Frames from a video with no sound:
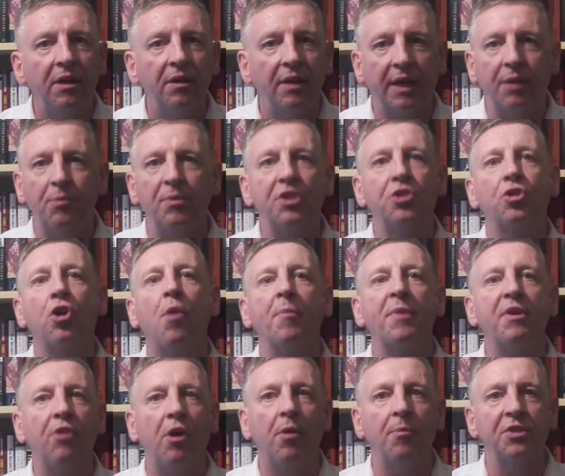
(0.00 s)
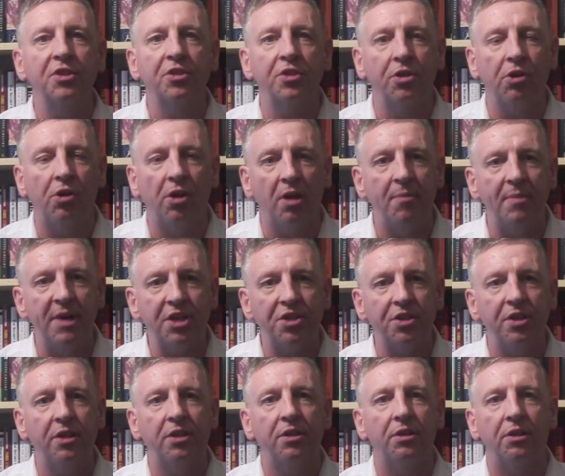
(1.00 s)
Like with Tommy Robinson, all the best
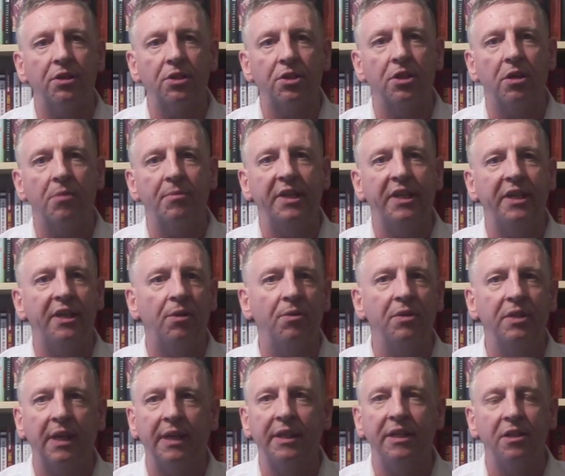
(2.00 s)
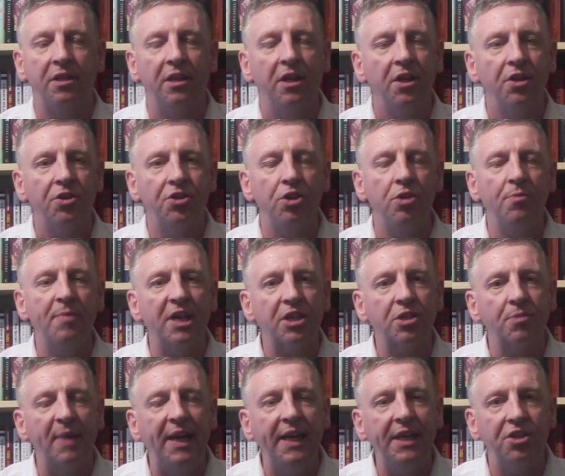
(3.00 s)
in court, Tommy. You know, like your two
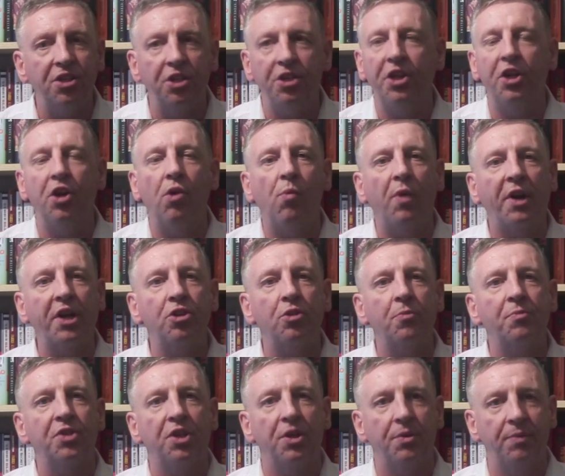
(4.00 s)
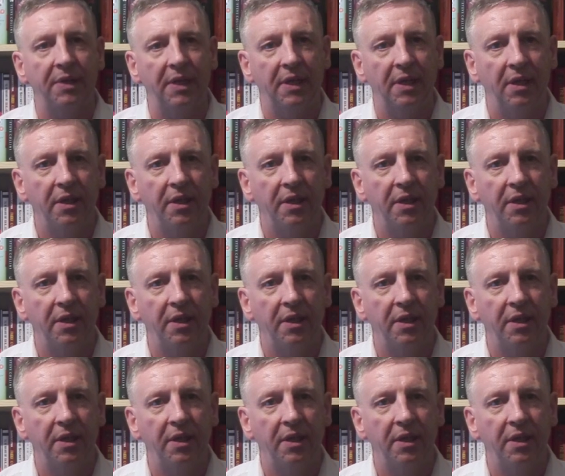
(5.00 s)
best mates, and you know what he's up to.